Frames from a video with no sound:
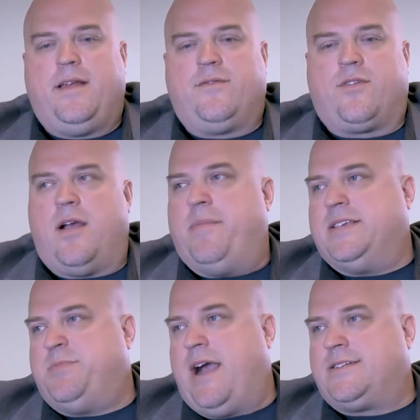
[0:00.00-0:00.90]
for our
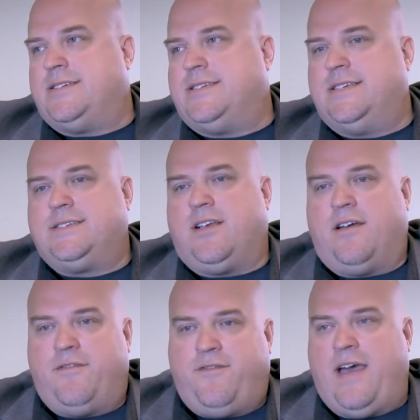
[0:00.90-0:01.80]
best practices
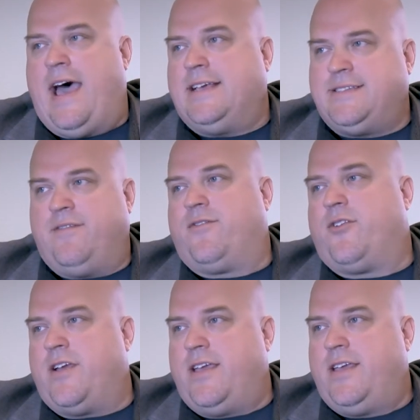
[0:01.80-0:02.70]
on fast and
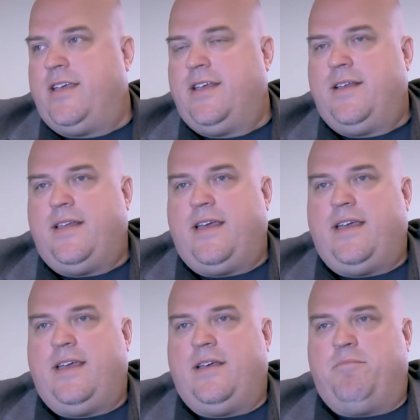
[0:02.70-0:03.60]
free
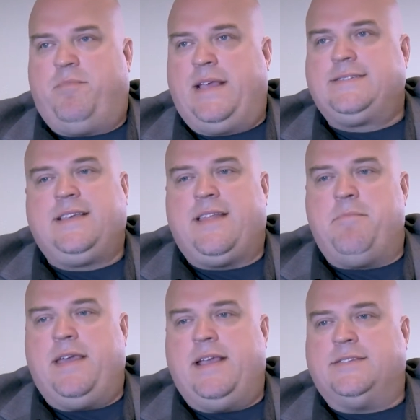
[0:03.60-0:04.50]
basically
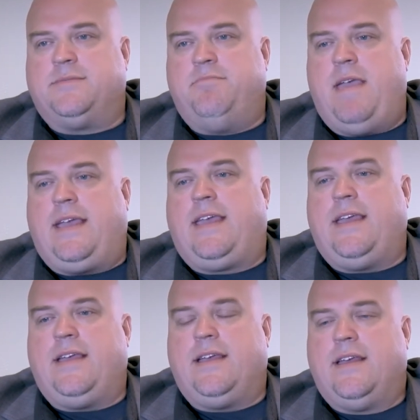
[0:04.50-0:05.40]
that means
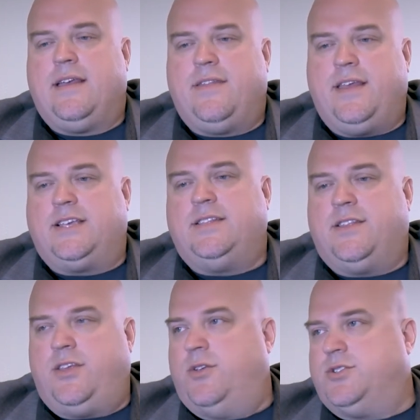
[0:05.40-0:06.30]
making the,
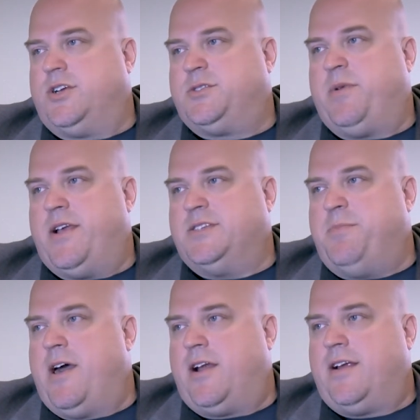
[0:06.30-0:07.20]
the user experience
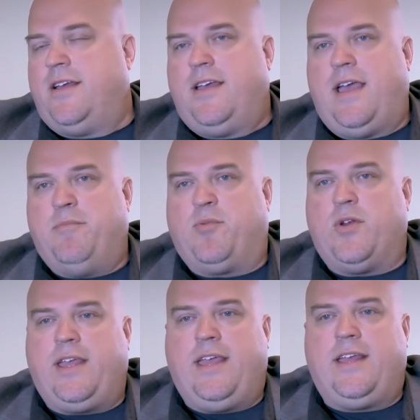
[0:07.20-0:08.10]
better and
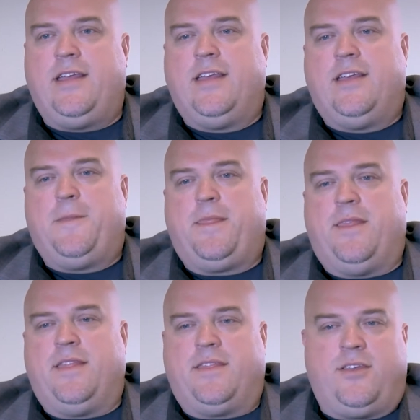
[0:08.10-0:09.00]
bringing
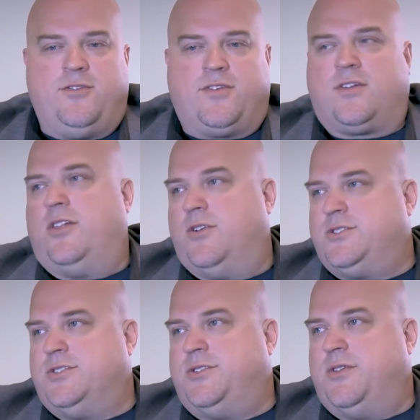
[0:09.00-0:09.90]
the user
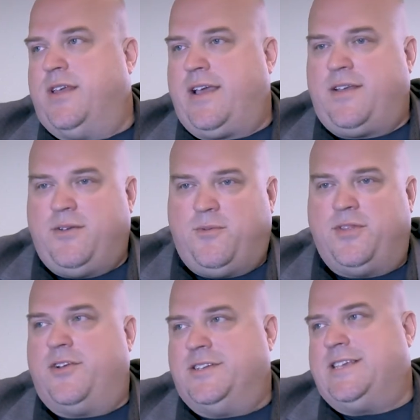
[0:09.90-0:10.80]
closer to like
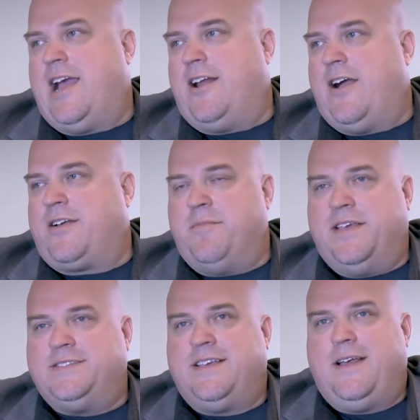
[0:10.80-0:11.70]
what their desired outcome
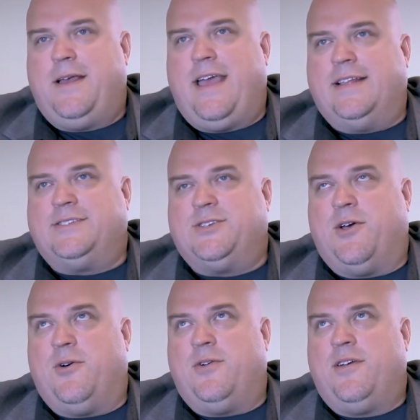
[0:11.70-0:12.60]
is and
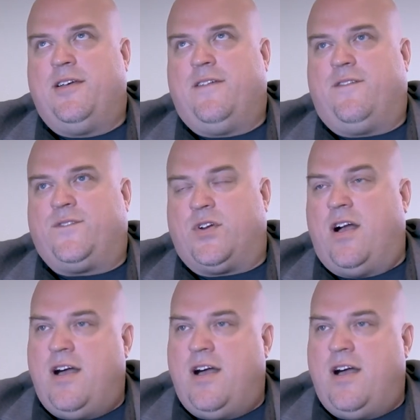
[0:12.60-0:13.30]
so for